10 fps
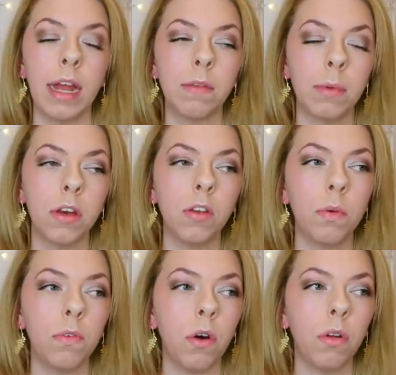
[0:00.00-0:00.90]
And it's because
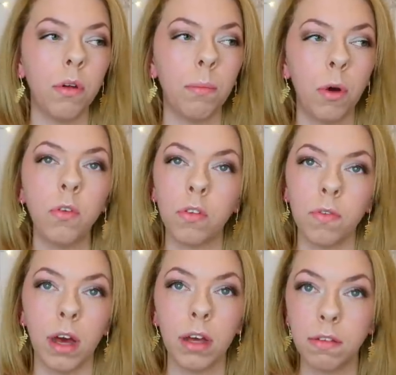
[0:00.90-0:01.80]
we've gone, most
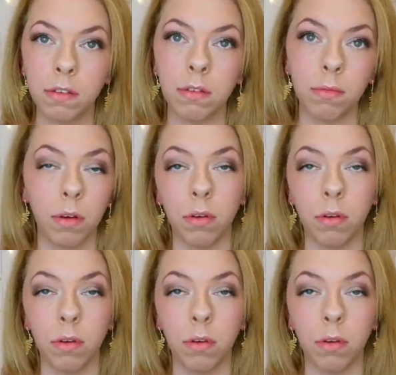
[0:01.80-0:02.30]
of us